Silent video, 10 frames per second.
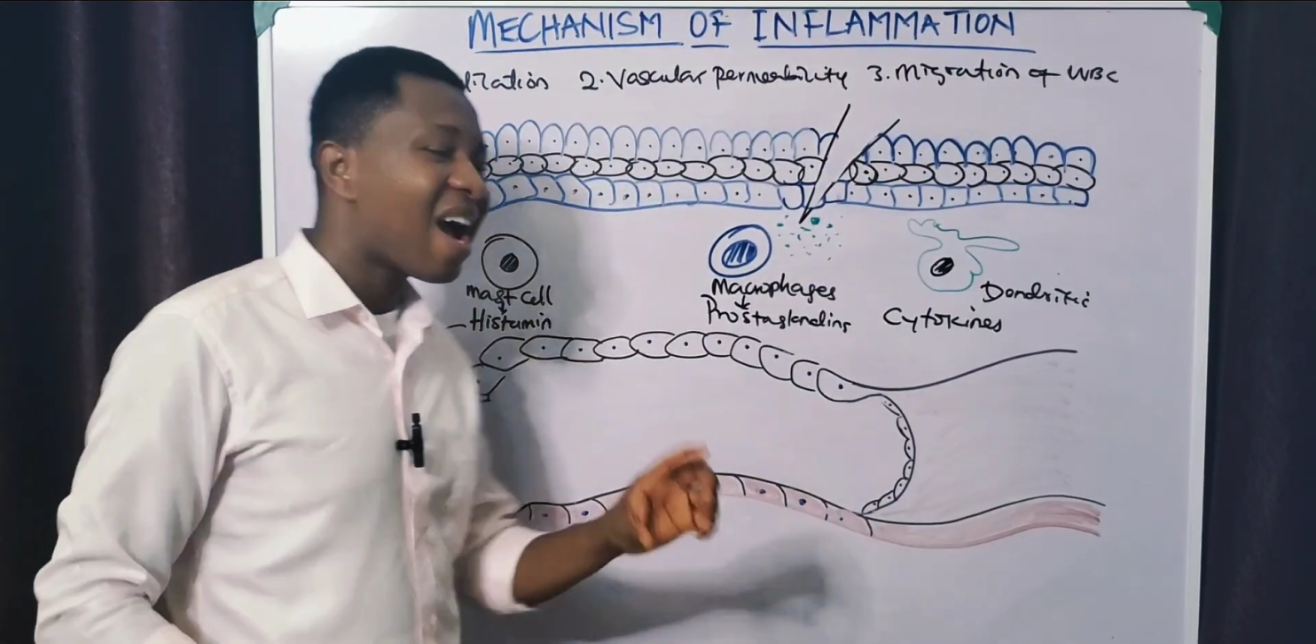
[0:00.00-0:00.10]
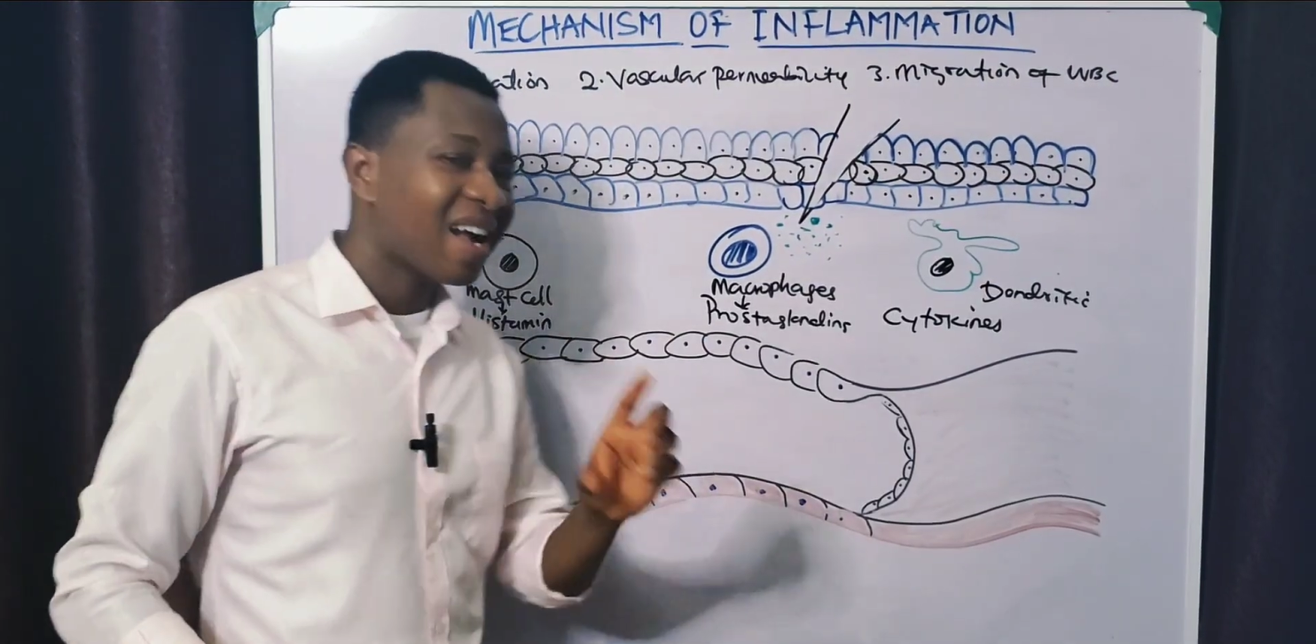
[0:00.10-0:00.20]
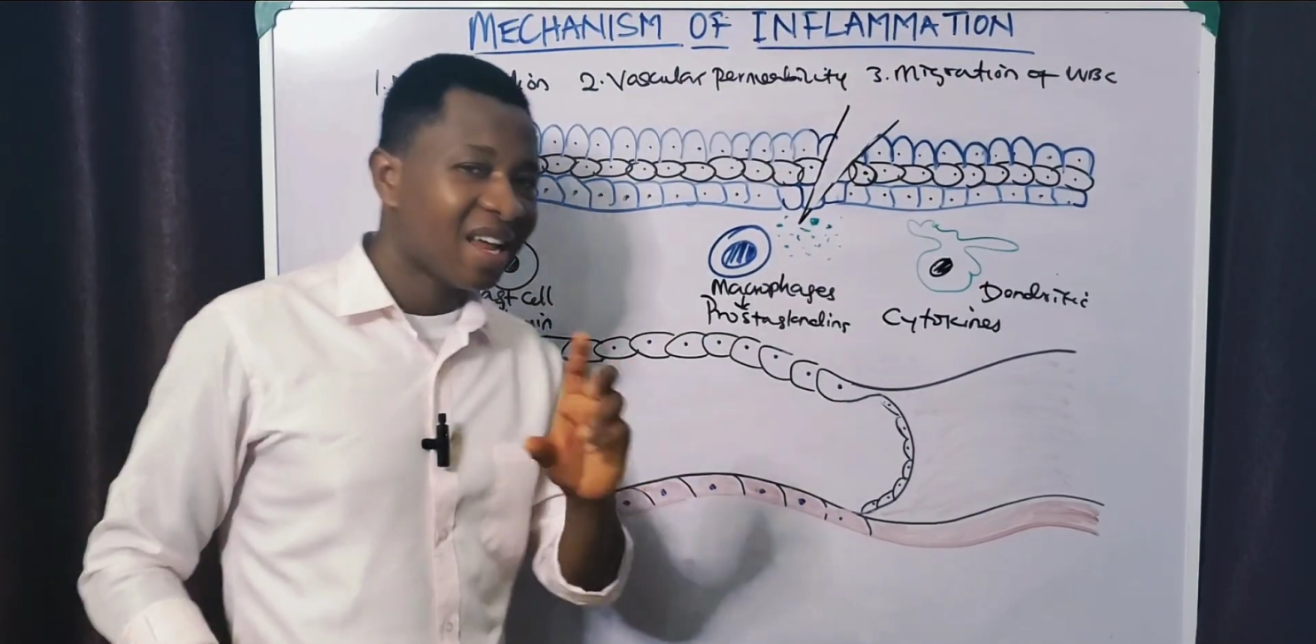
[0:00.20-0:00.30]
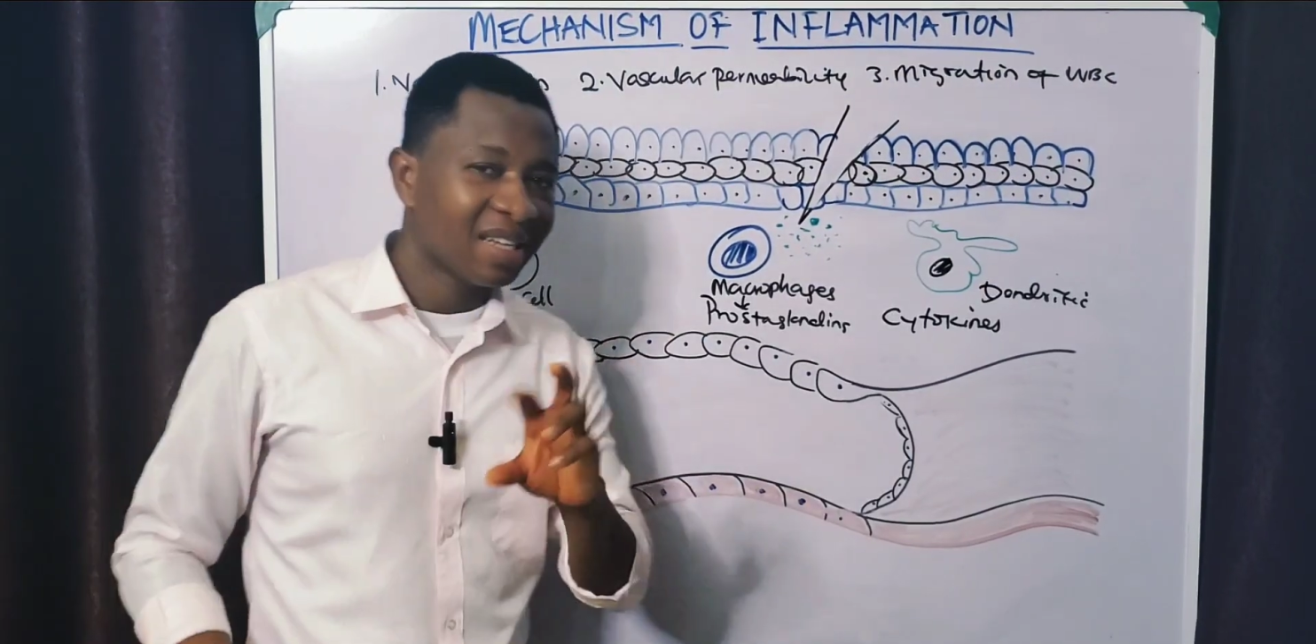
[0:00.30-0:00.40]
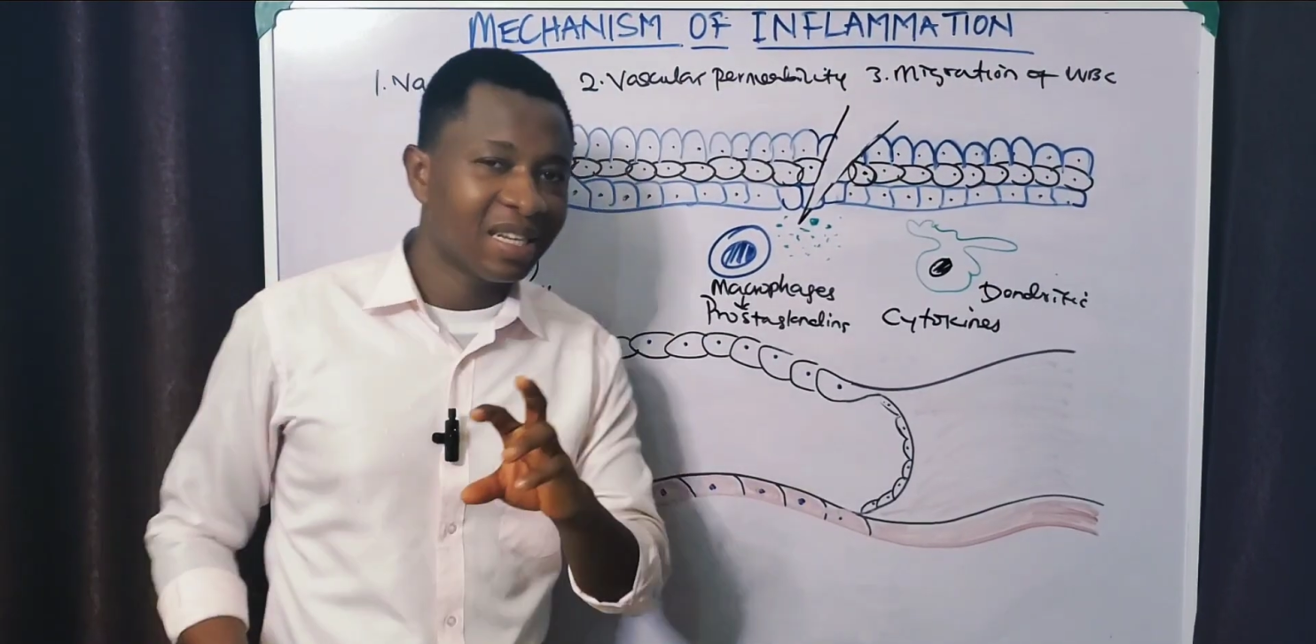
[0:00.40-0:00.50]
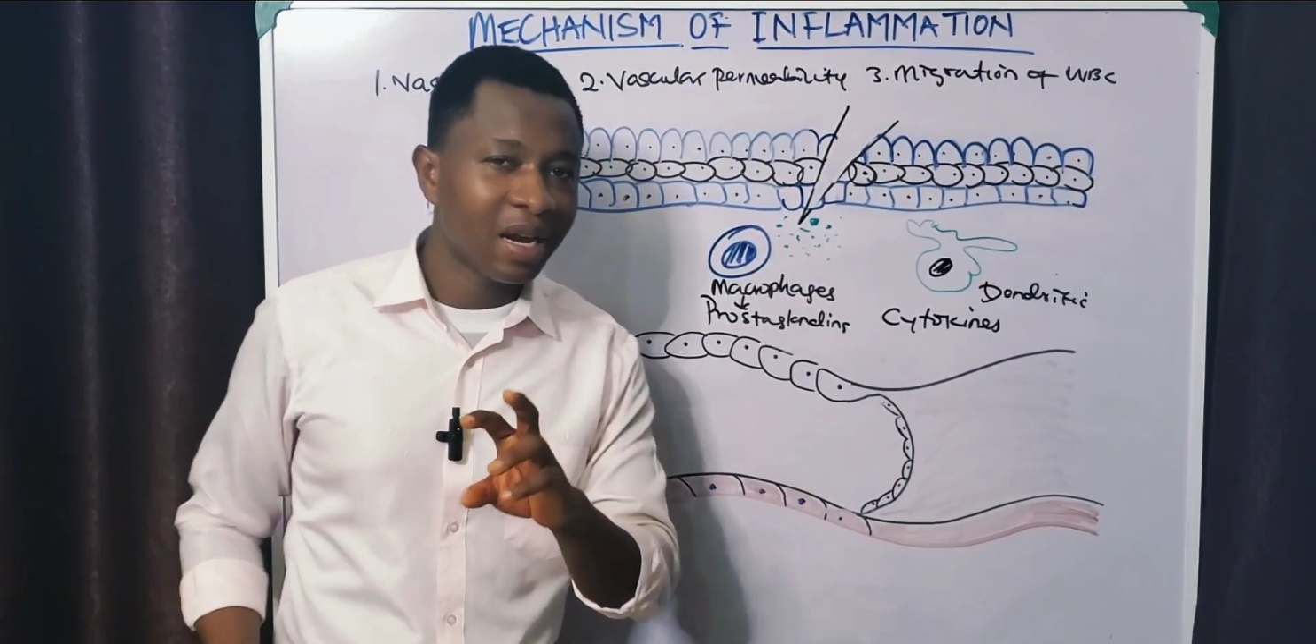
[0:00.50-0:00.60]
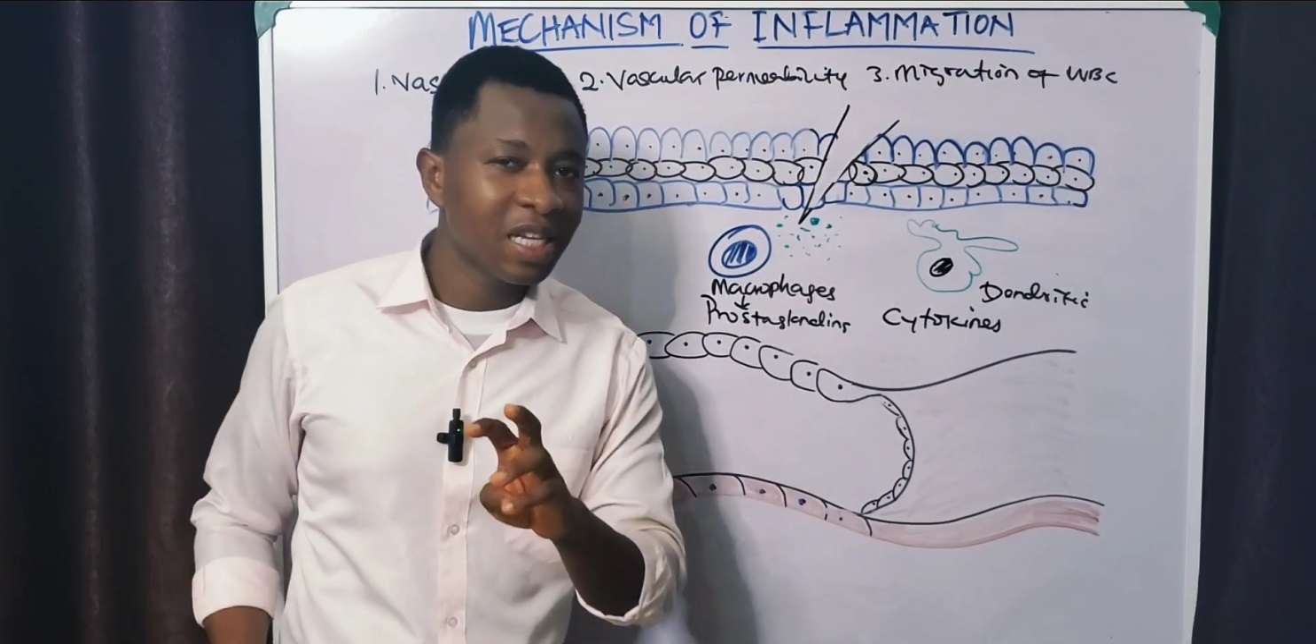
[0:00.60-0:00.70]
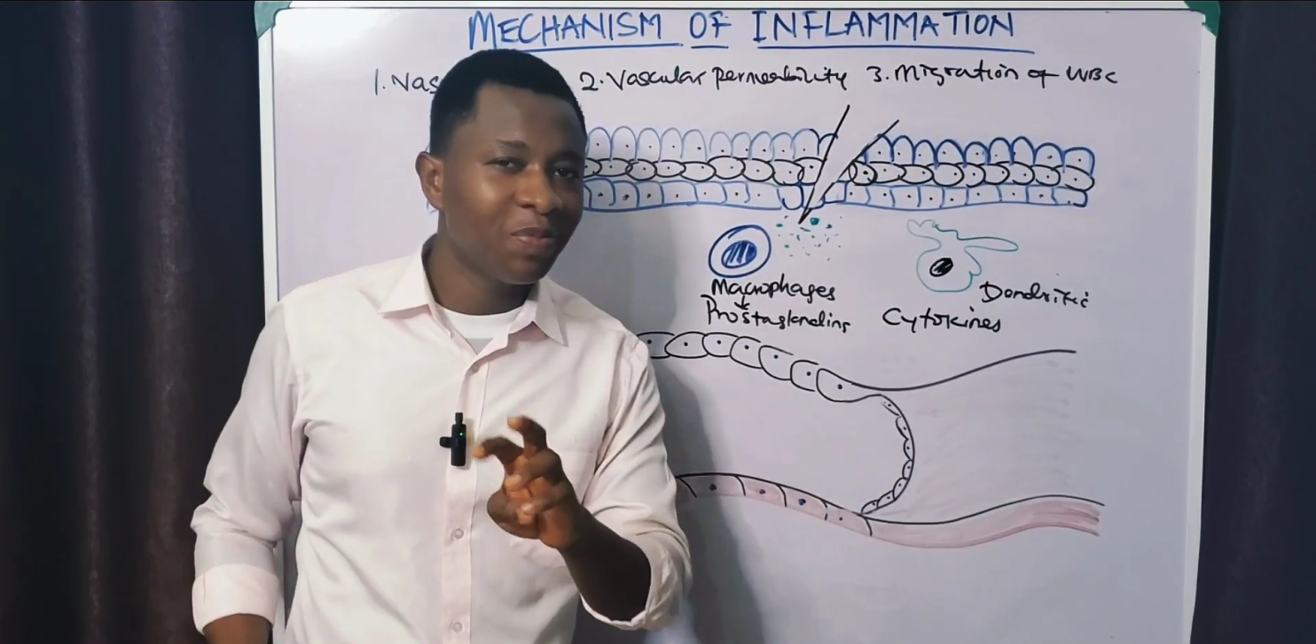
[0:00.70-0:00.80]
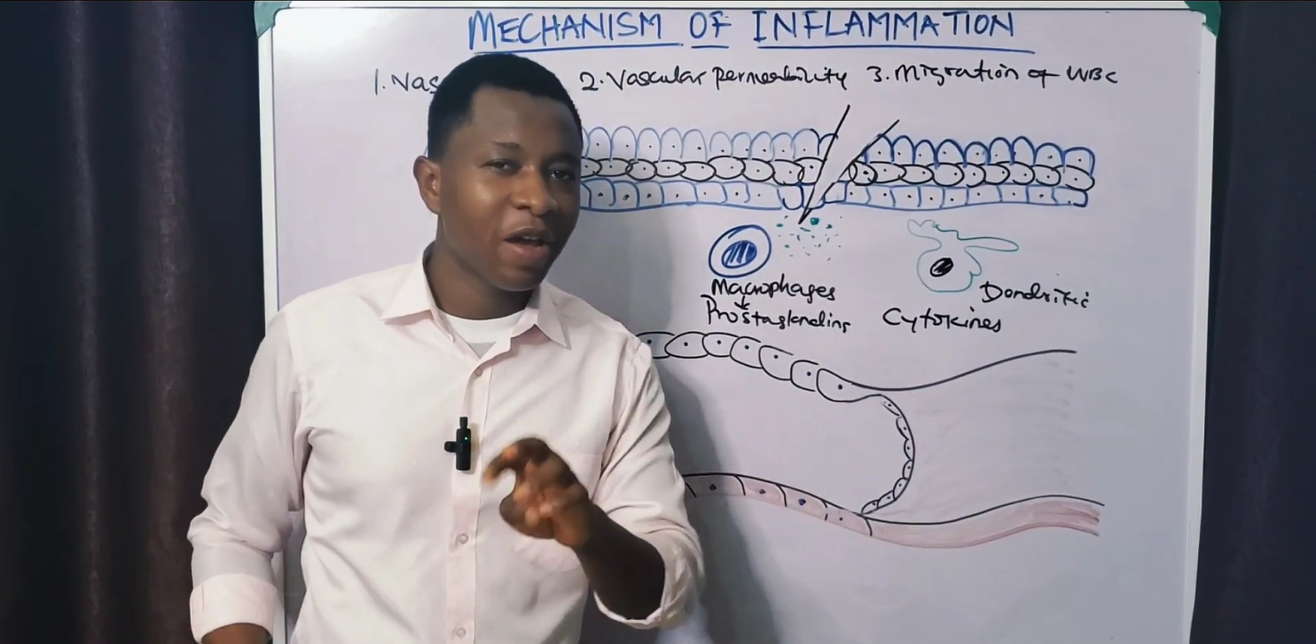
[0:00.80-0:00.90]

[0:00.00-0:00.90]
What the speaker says: are characterized